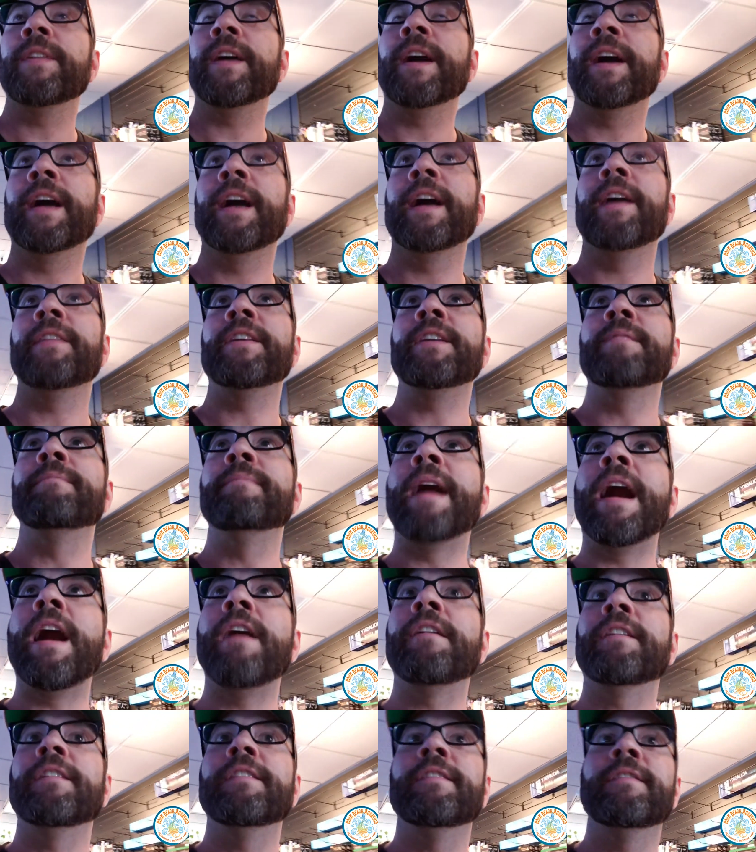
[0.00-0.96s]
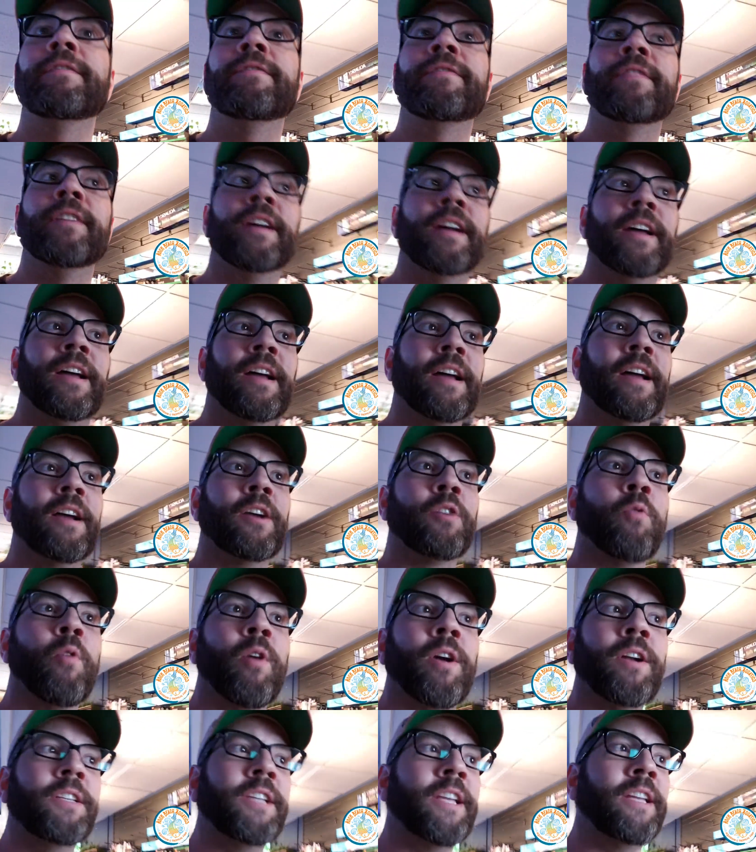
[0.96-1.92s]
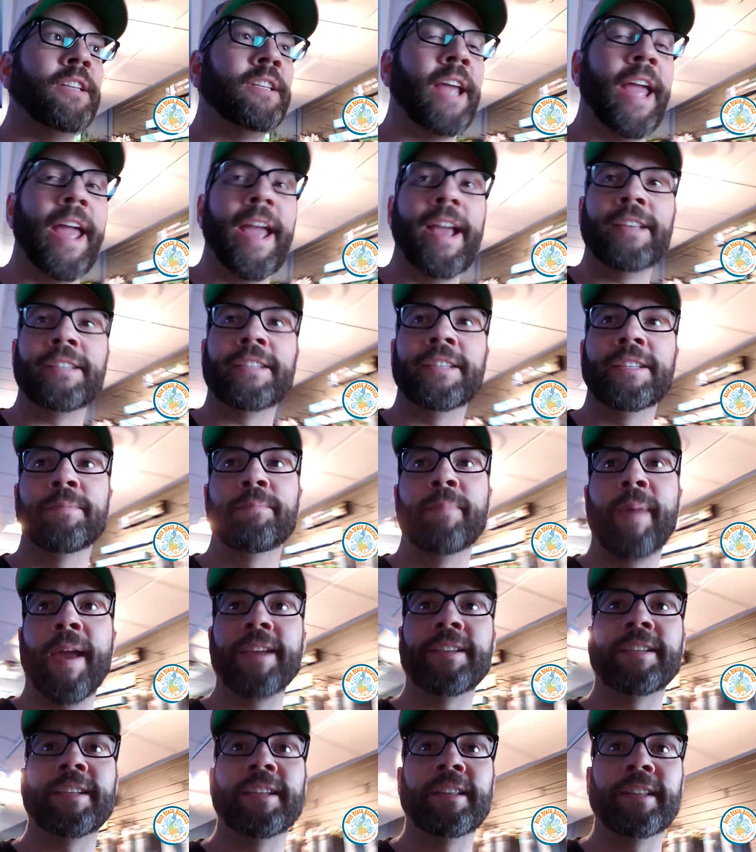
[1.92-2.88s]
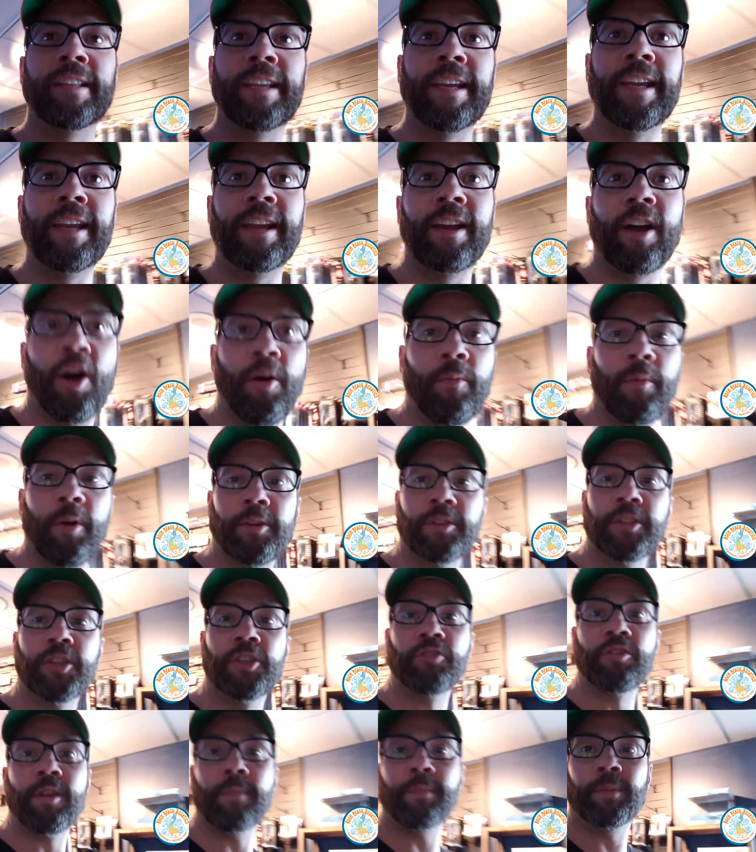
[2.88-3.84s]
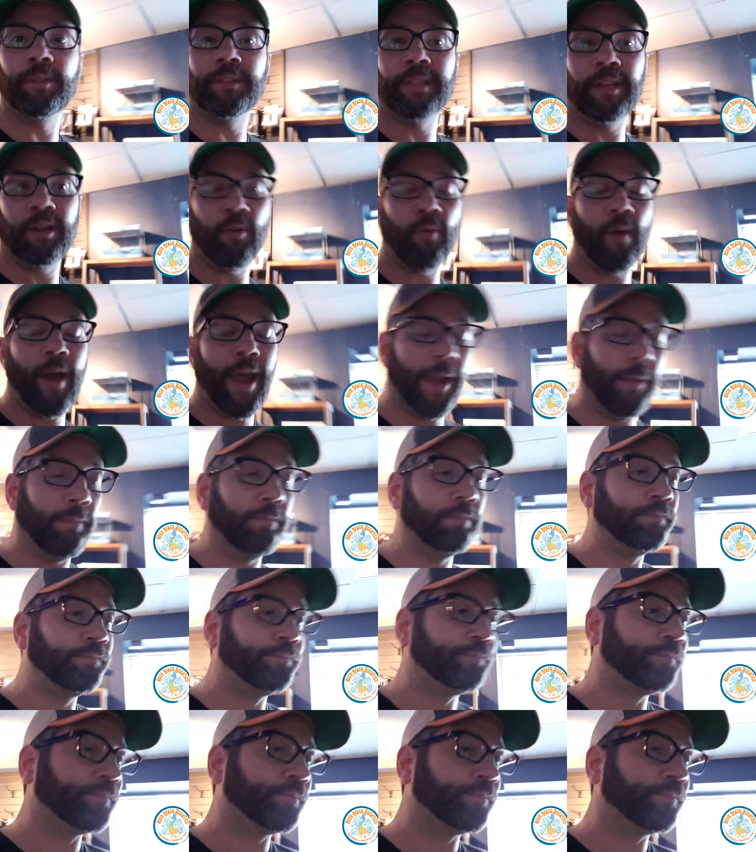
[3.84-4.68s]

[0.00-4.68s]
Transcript: the amount of quarantine tanks is basically almost tripled in a way.